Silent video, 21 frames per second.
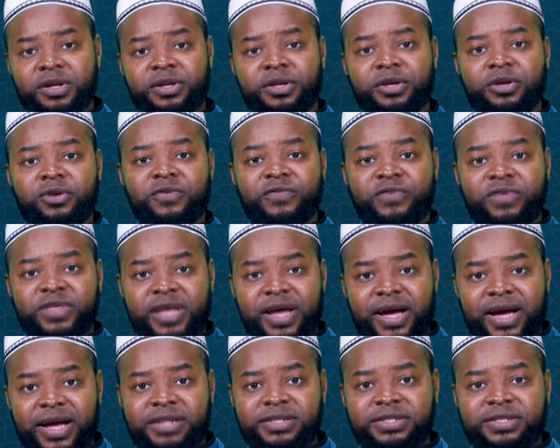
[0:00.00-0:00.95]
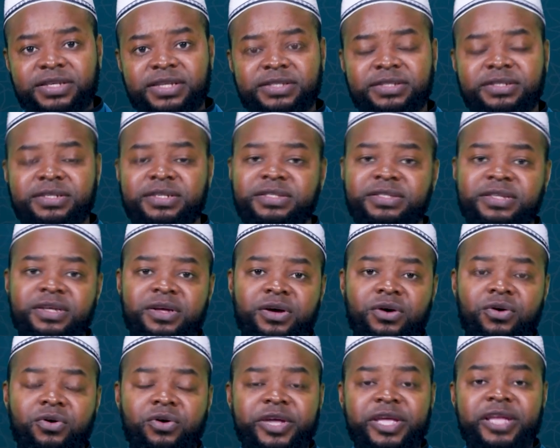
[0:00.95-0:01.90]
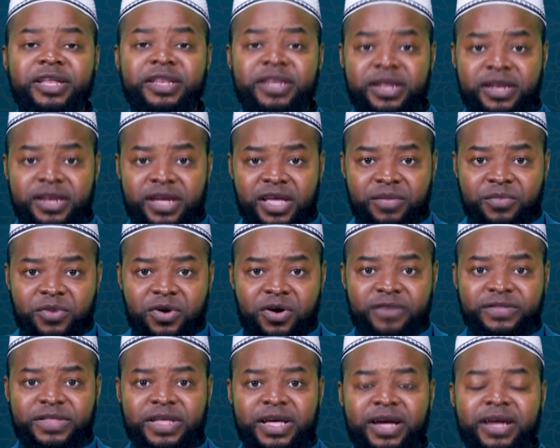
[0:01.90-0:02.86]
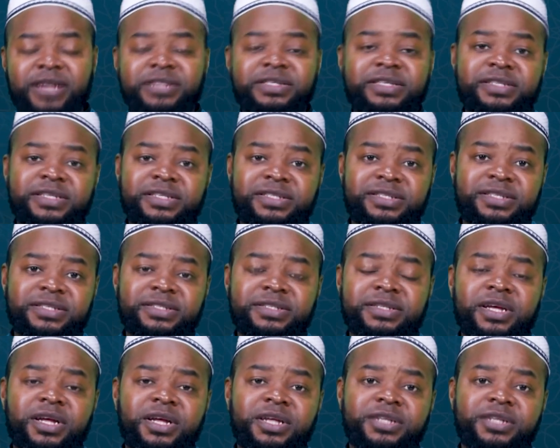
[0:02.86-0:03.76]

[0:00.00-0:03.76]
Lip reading: you know, for their ancestors or in the name of their ancestors.